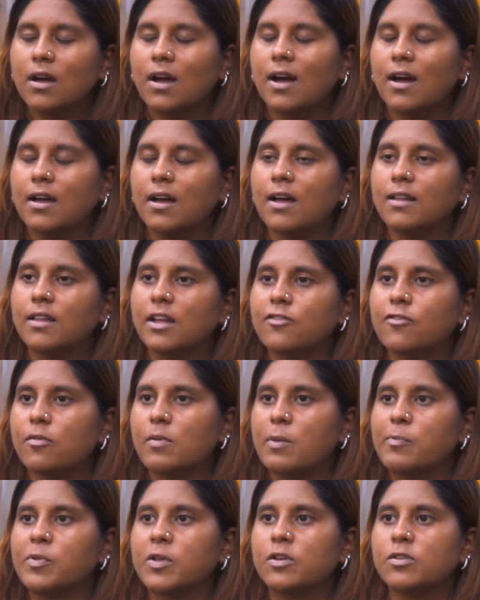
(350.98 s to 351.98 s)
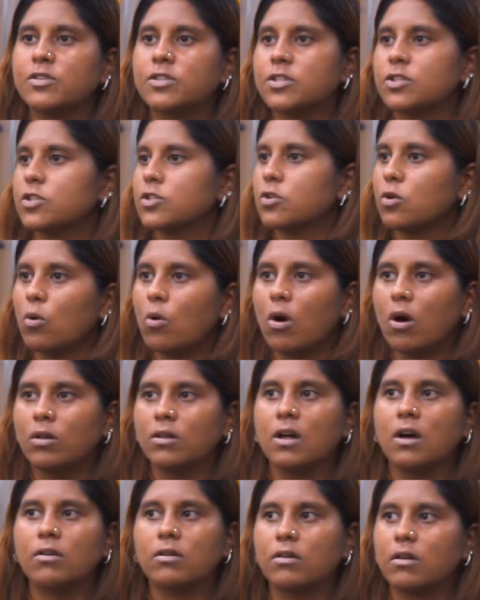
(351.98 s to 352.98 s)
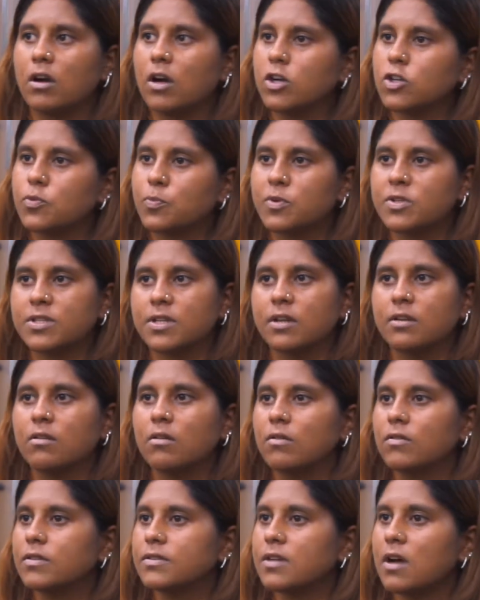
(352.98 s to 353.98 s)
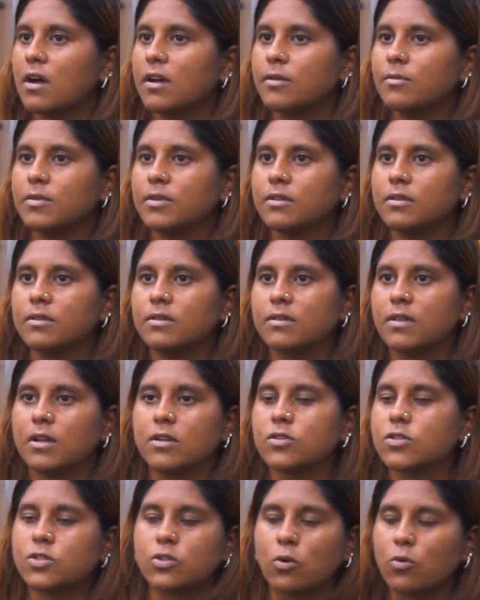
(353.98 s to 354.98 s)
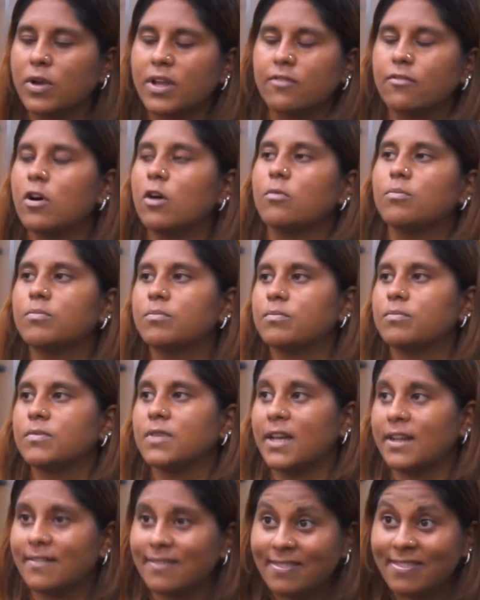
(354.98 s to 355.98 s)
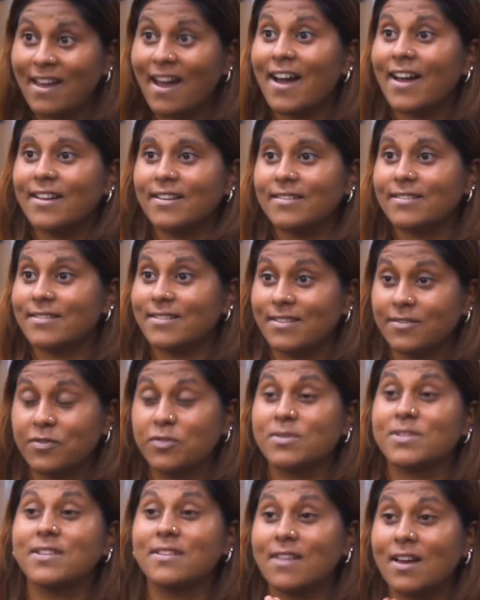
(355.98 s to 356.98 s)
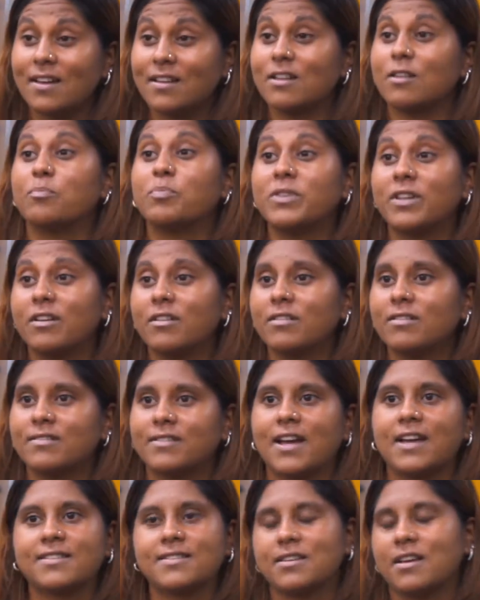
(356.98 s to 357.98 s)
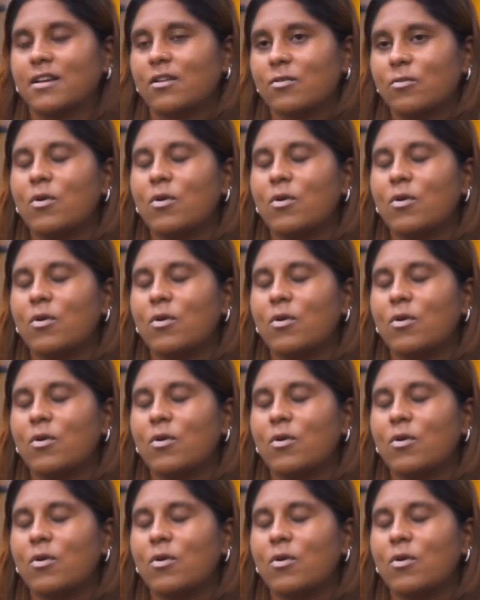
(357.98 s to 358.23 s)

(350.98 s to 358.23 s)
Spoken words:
I like for my players to just go all out 100% all the time, and they just don't give up. Like that, if you see that in a player, that's like,